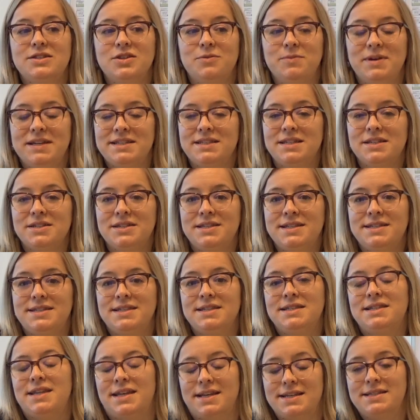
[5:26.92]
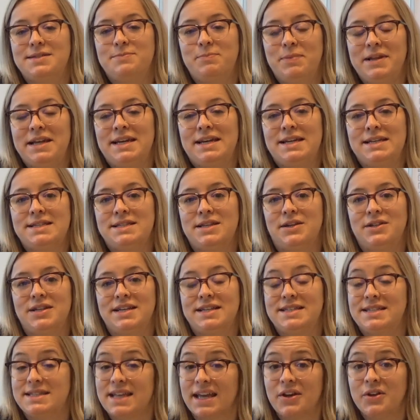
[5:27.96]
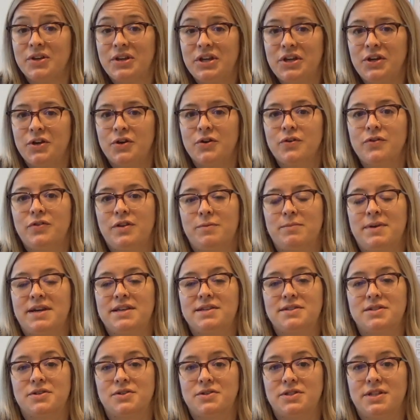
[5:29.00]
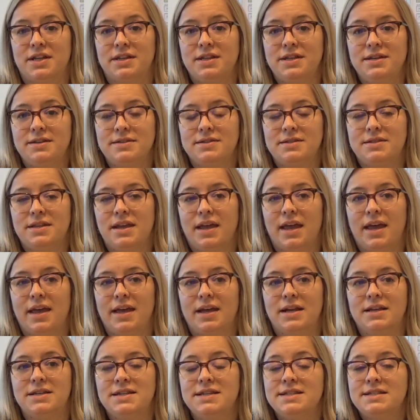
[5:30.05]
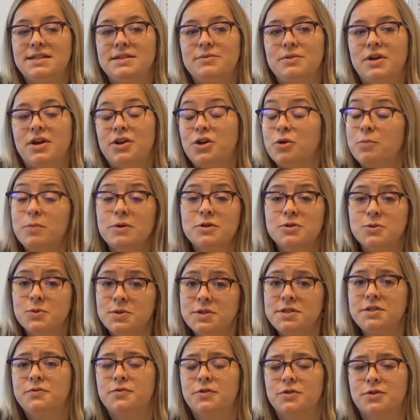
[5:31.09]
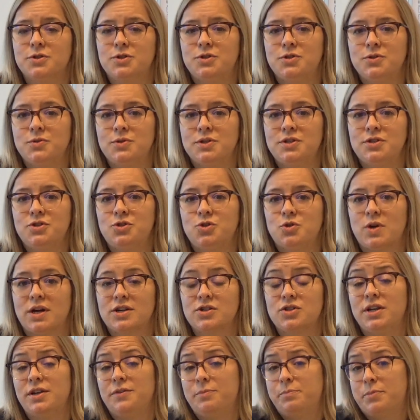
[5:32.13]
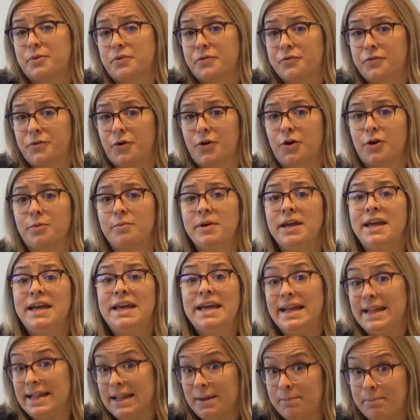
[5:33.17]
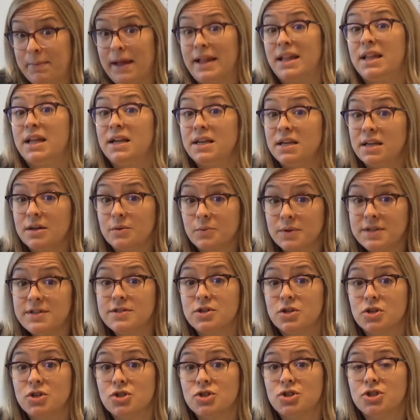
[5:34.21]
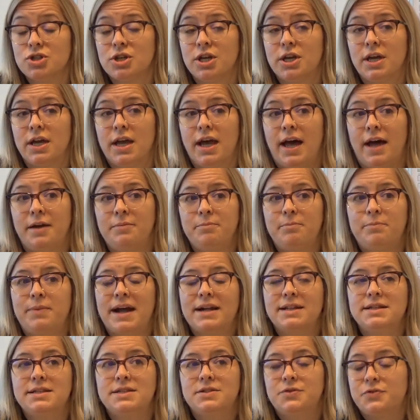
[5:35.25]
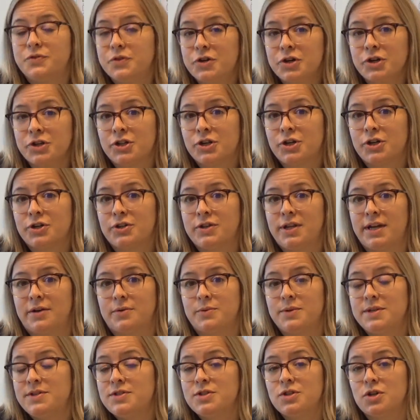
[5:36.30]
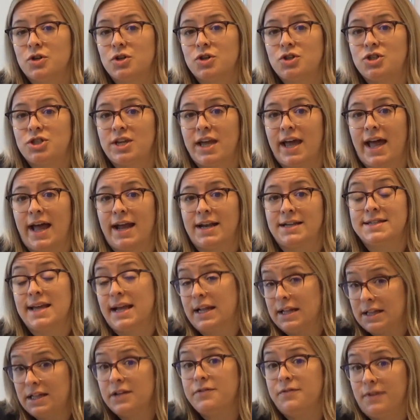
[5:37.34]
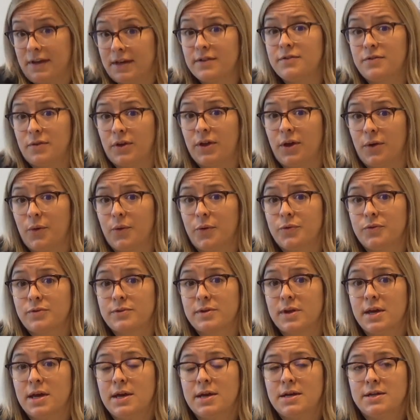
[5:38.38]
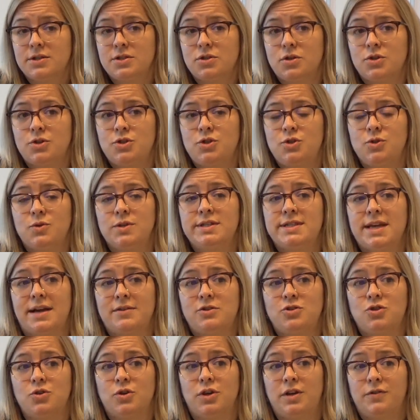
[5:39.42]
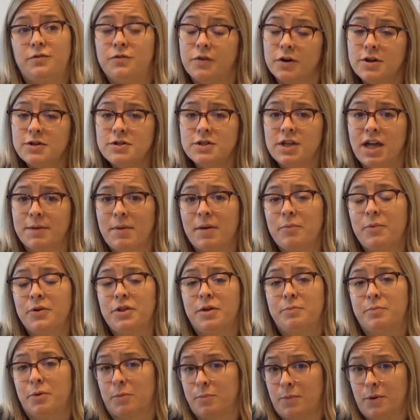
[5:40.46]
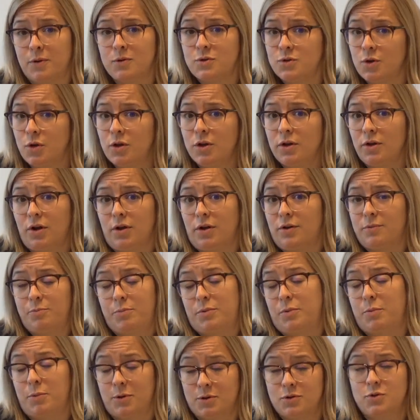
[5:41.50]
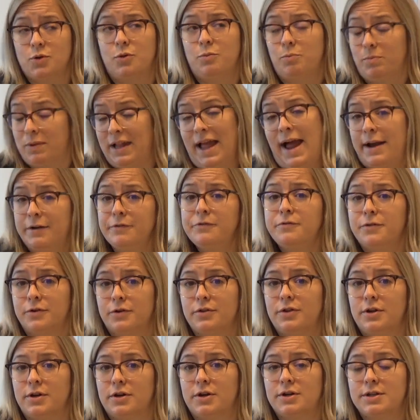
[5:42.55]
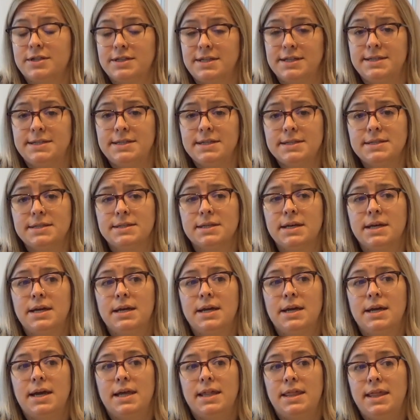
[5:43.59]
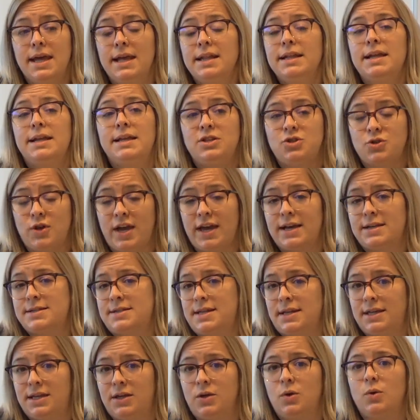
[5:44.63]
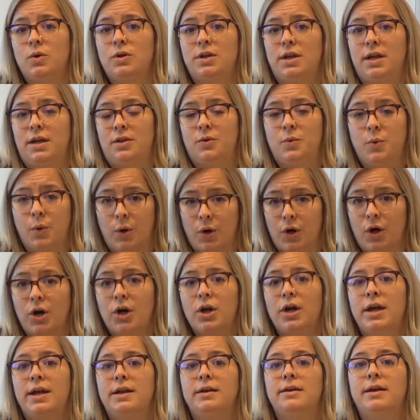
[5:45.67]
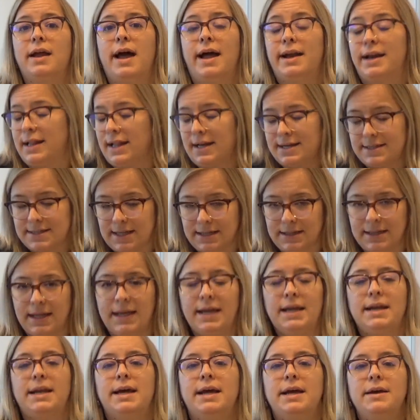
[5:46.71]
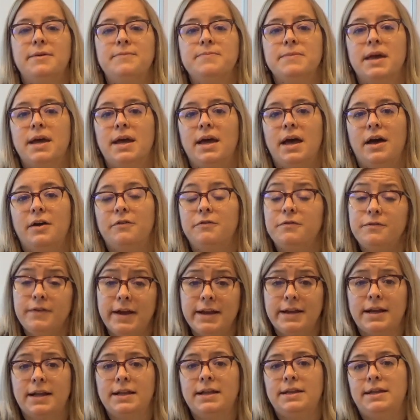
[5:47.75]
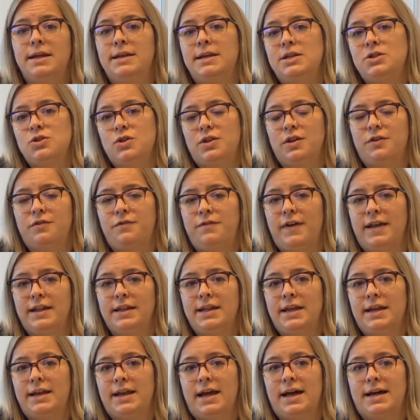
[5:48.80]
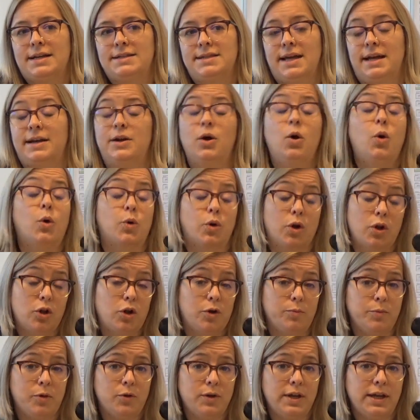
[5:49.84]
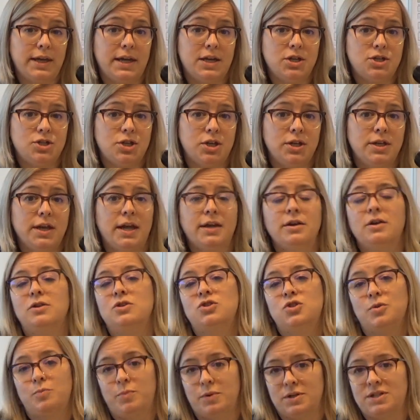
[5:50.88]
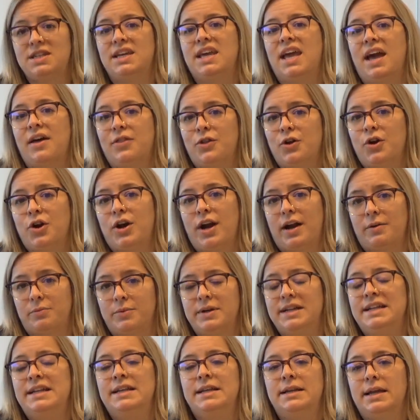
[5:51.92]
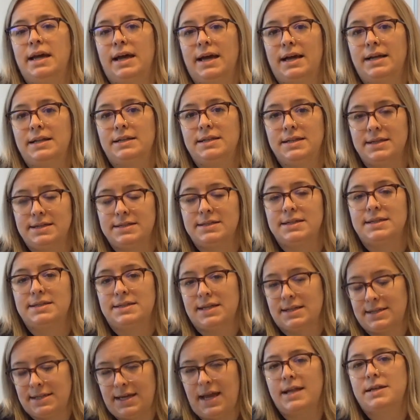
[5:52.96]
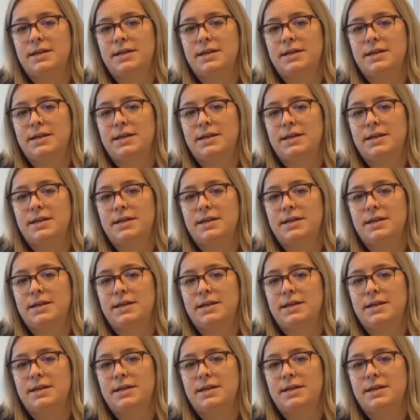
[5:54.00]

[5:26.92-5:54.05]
So master thesis takes place on the second year of the master studies and is an opportunity for students to actually perform independent research and practice further their research and scientific skills. So students have to first come up with a proposal or proposal plan for their thesis. Then they need to execute the work and analyze the data. And finally, they need to defend it as an oral communication and also put together a written uh, thesis at the